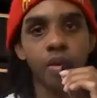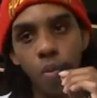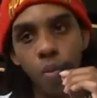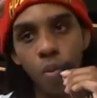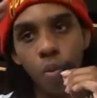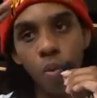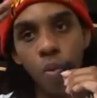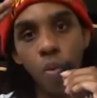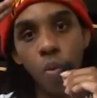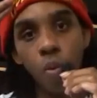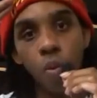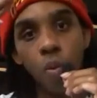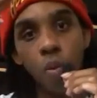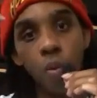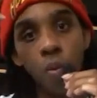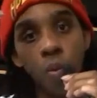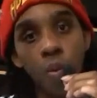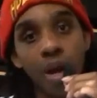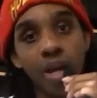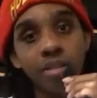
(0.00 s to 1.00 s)

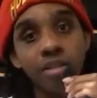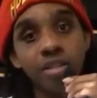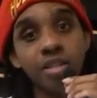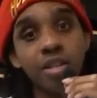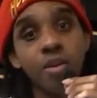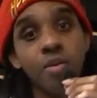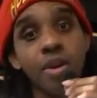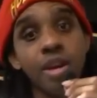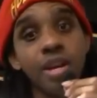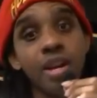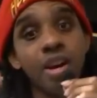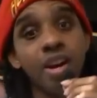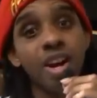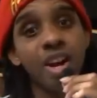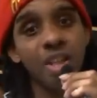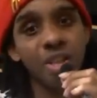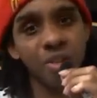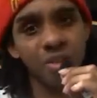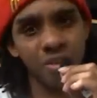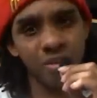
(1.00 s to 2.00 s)
What's going
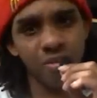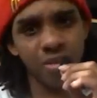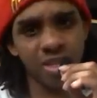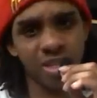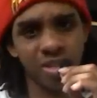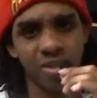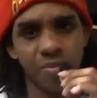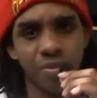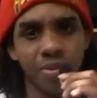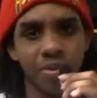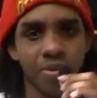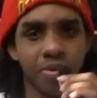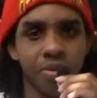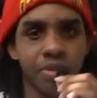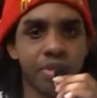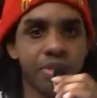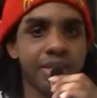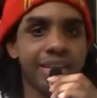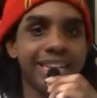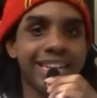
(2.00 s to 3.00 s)
on,
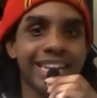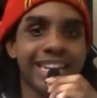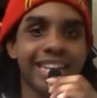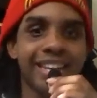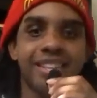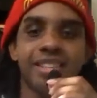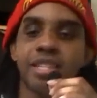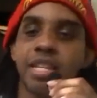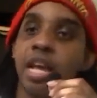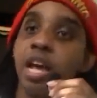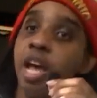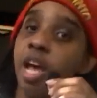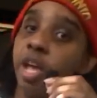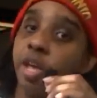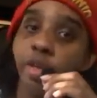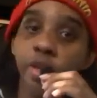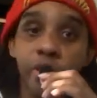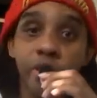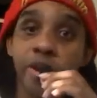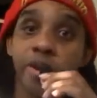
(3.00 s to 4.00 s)
YouTubers? It is
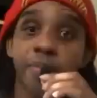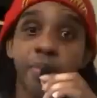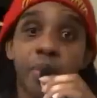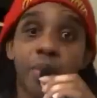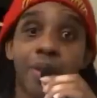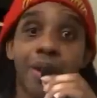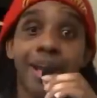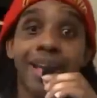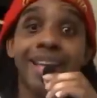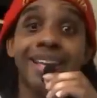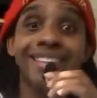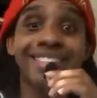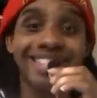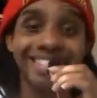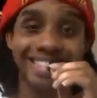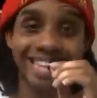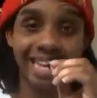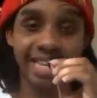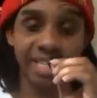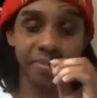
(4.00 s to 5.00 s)
your boy,
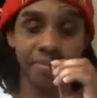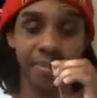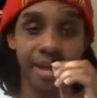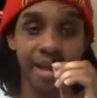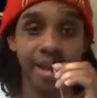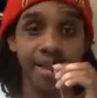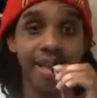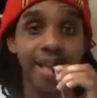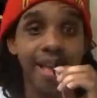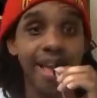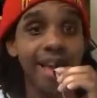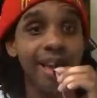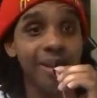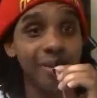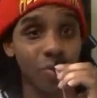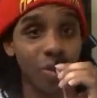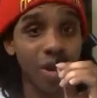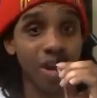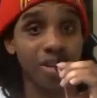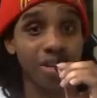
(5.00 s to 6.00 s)
Dalyxman,
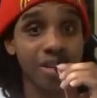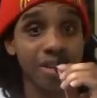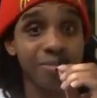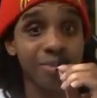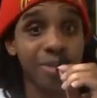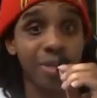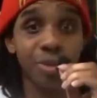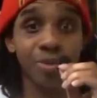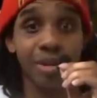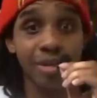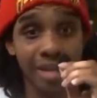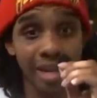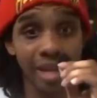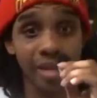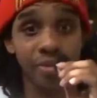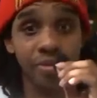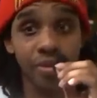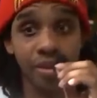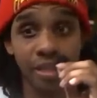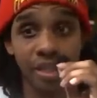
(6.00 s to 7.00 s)
and welcome to
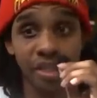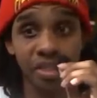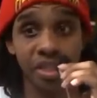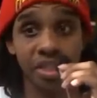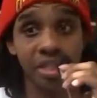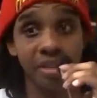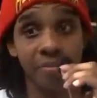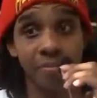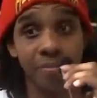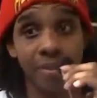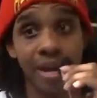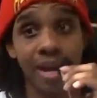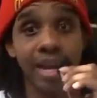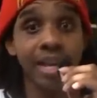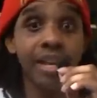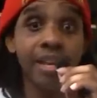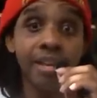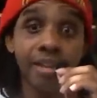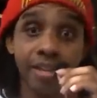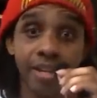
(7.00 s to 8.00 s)
another edition of my
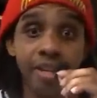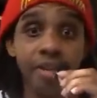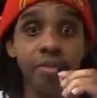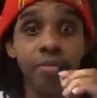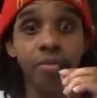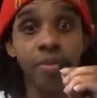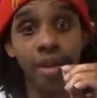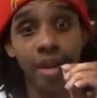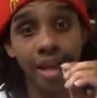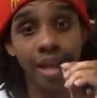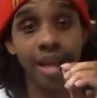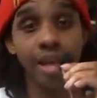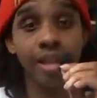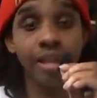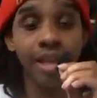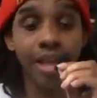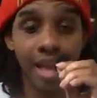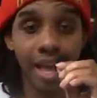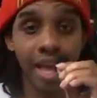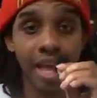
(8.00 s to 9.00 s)

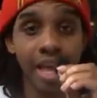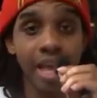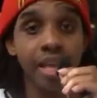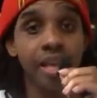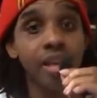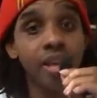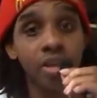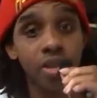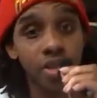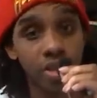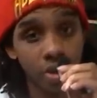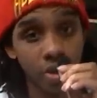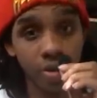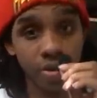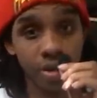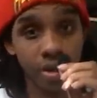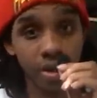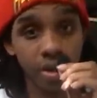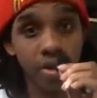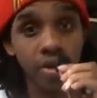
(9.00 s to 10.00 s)
Q&A
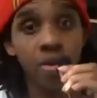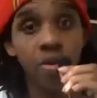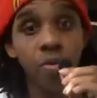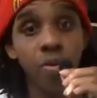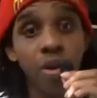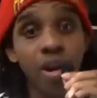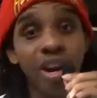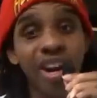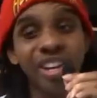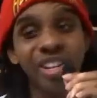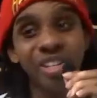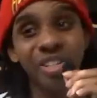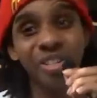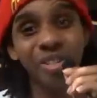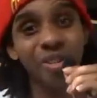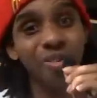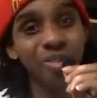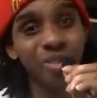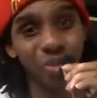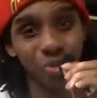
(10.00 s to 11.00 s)
Corner, where
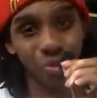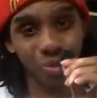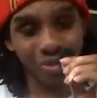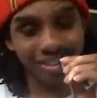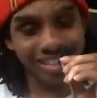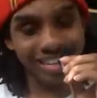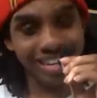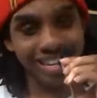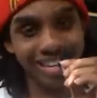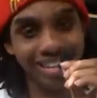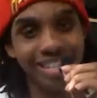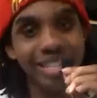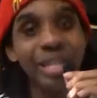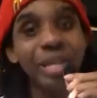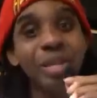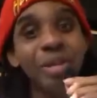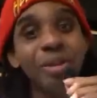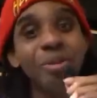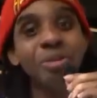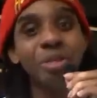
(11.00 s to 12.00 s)

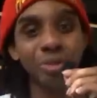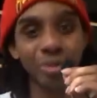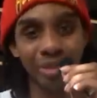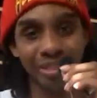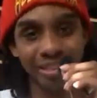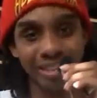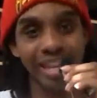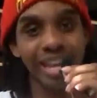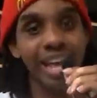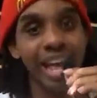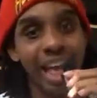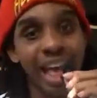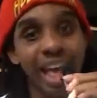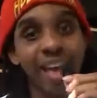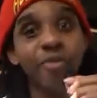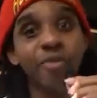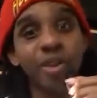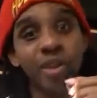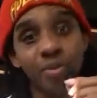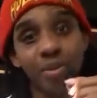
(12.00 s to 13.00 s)
usually
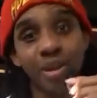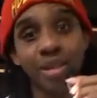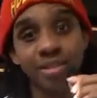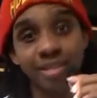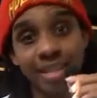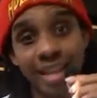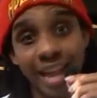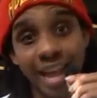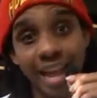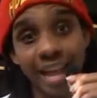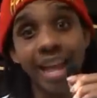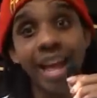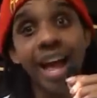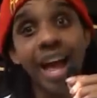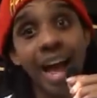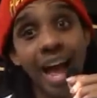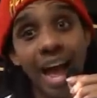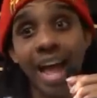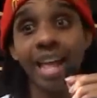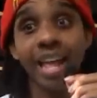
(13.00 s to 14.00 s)
every Wednesday,
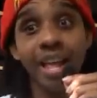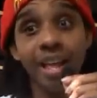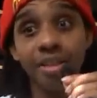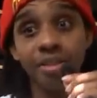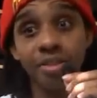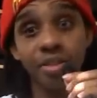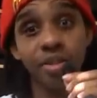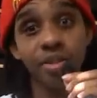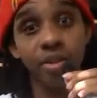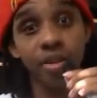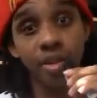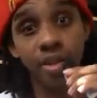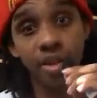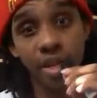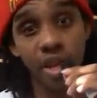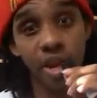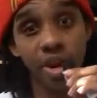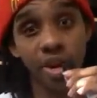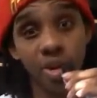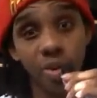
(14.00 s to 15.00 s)
I answer
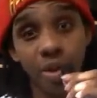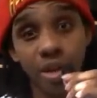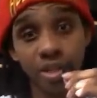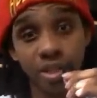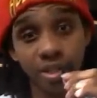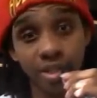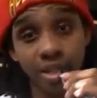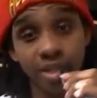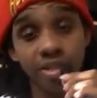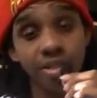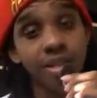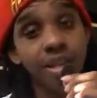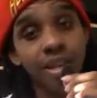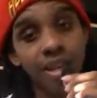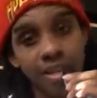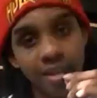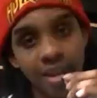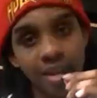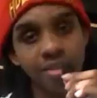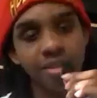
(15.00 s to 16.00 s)
your questions
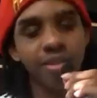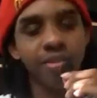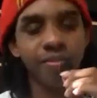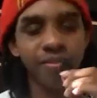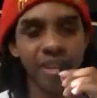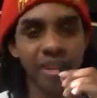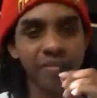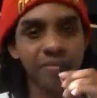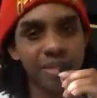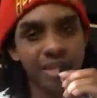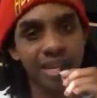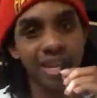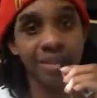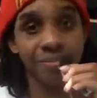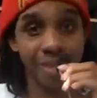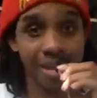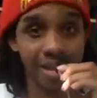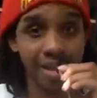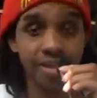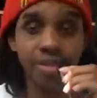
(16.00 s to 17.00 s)
in under
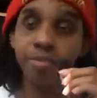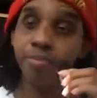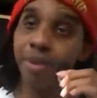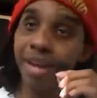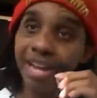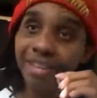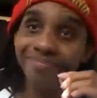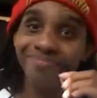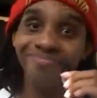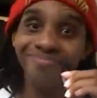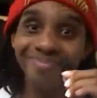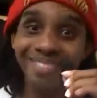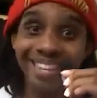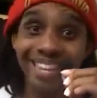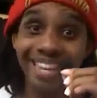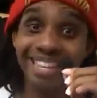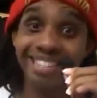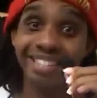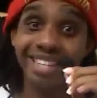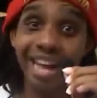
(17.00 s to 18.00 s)
15 minutes. But
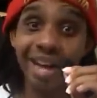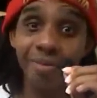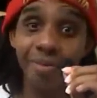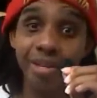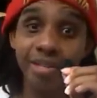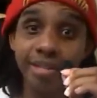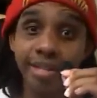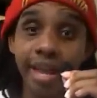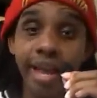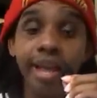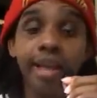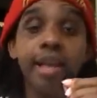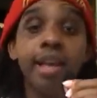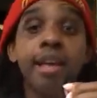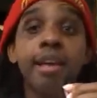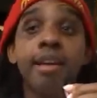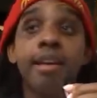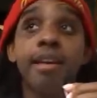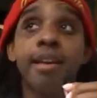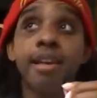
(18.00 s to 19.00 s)
it's not Wednesday,
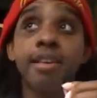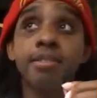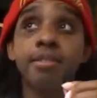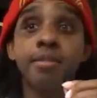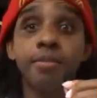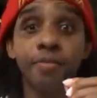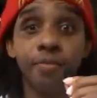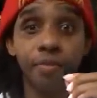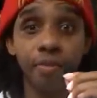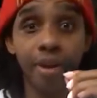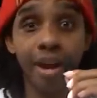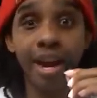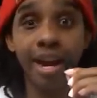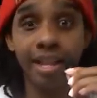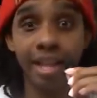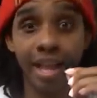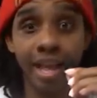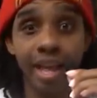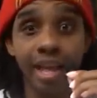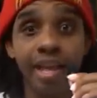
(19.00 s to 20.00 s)
it's
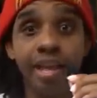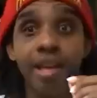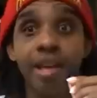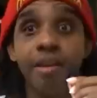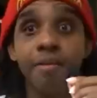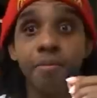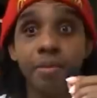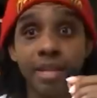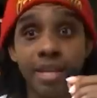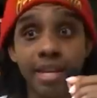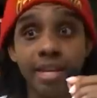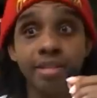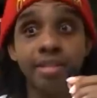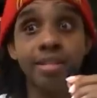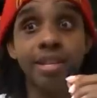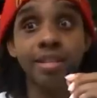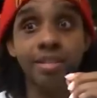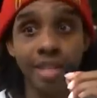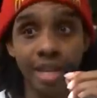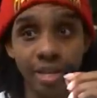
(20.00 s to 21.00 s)
Friday. Please
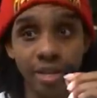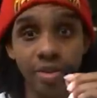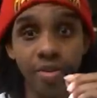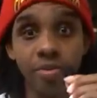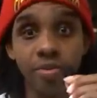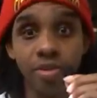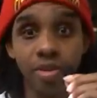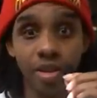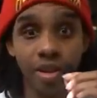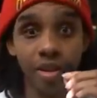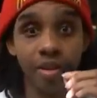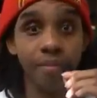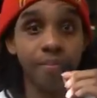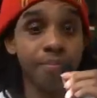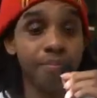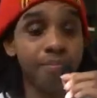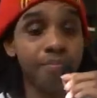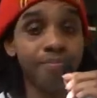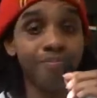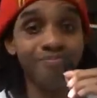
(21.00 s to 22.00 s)
continue to
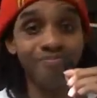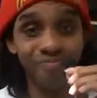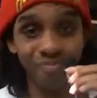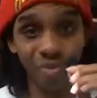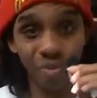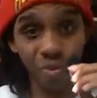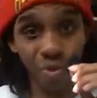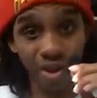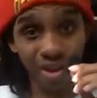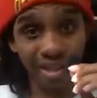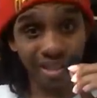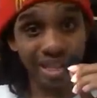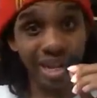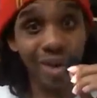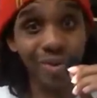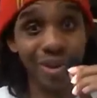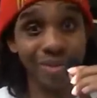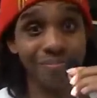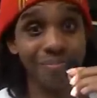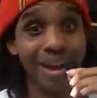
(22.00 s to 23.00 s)
work
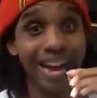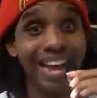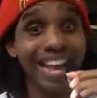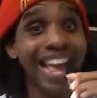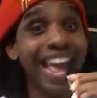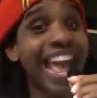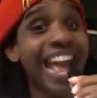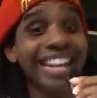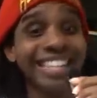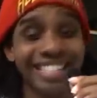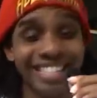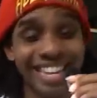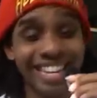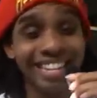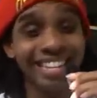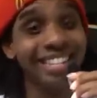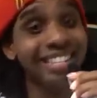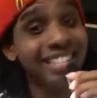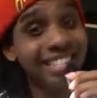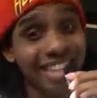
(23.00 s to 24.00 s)
along with my hectic
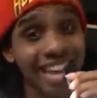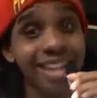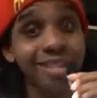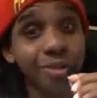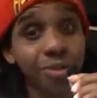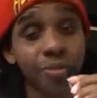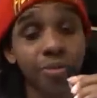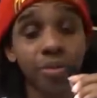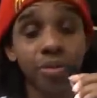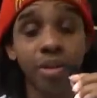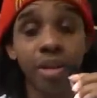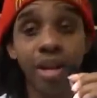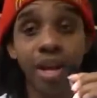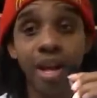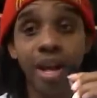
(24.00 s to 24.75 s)
schedule.